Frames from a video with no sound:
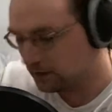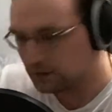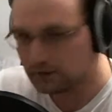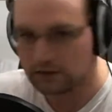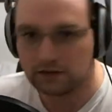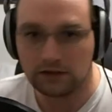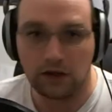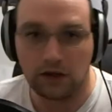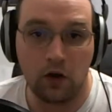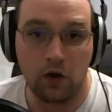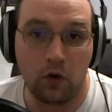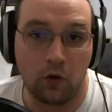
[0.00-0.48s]

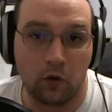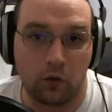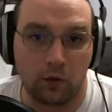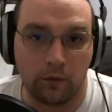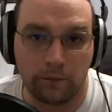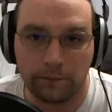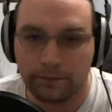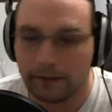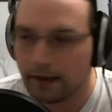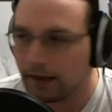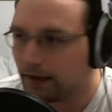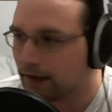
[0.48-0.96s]
So,
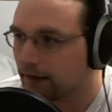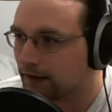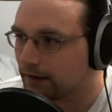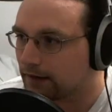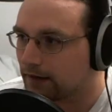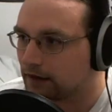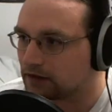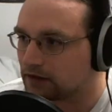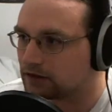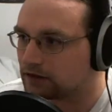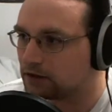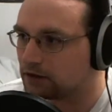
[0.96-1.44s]

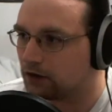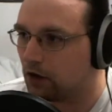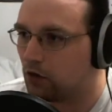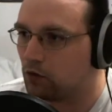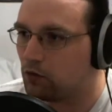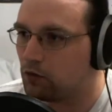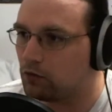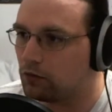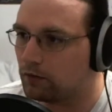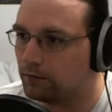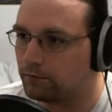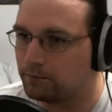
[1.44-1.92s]
let's
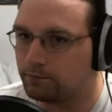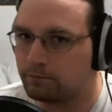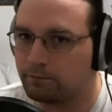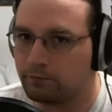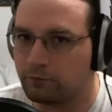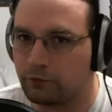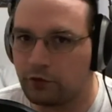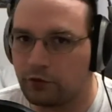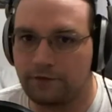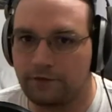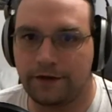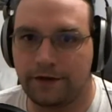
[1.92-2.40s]
go a
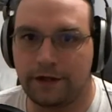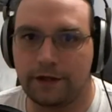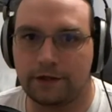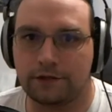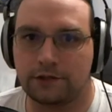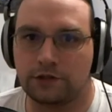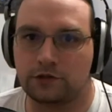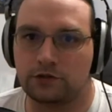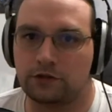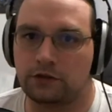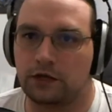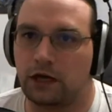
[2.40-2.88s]
brief
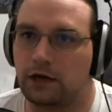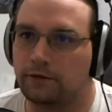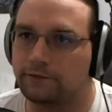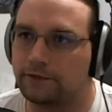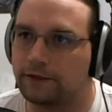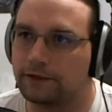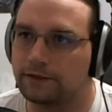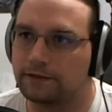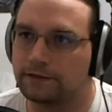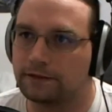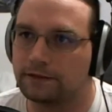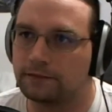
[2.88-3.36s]
history
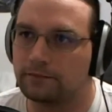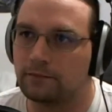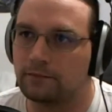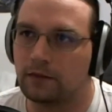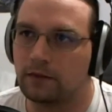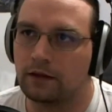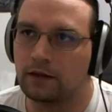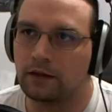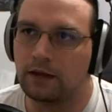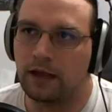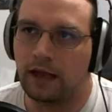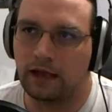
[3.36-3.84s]
of it.
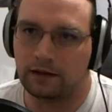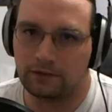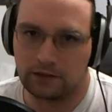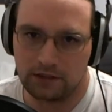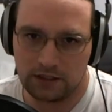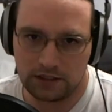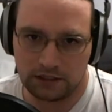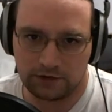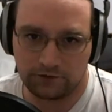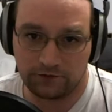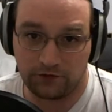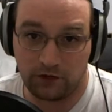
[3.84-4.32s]
At
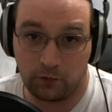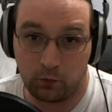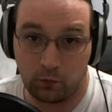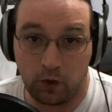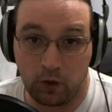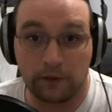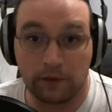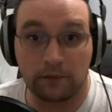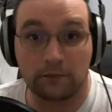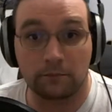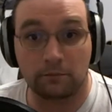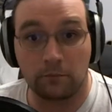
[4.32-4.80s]
least from
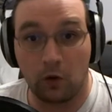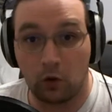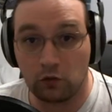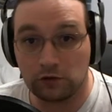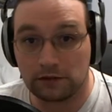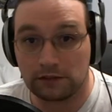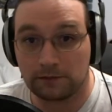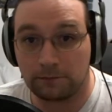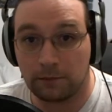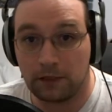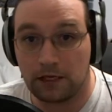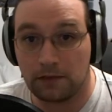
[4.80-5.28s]
what
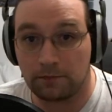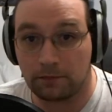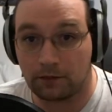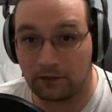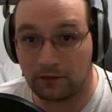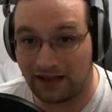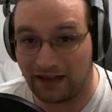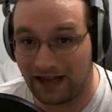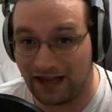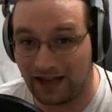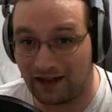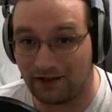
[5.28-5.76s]
most
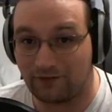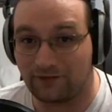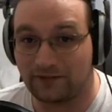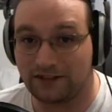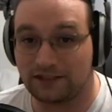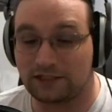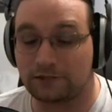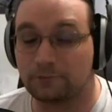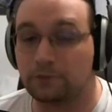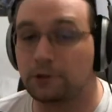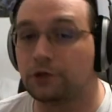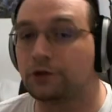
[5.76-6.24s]
people have
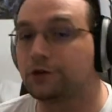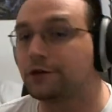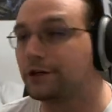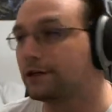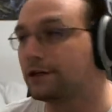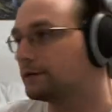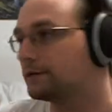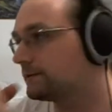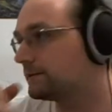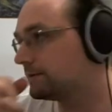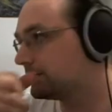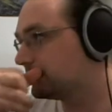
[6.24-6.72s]

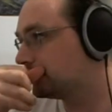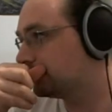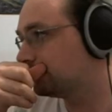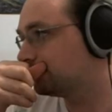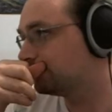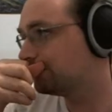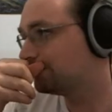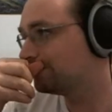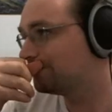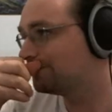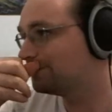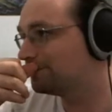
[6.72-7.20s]
experienced.
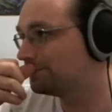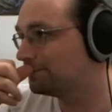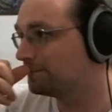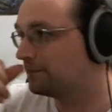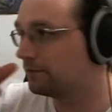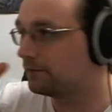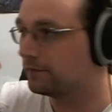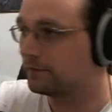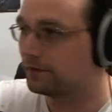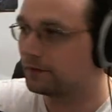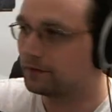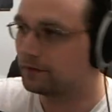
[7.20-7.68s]

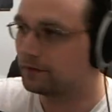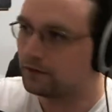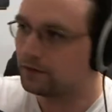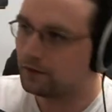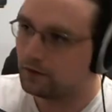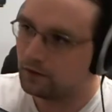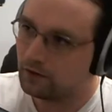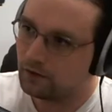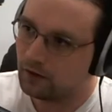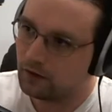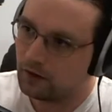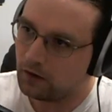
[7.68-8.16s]

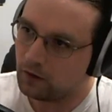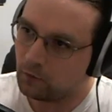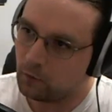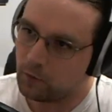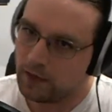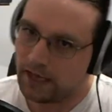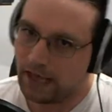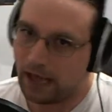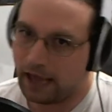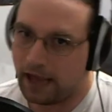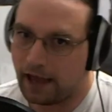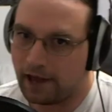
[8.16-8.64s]

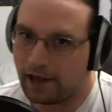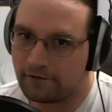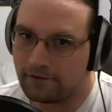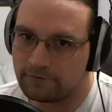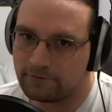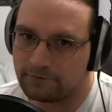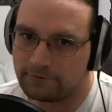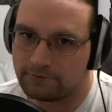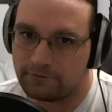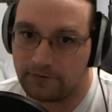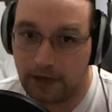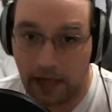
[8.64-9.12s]
We
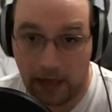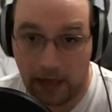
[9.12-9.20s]
have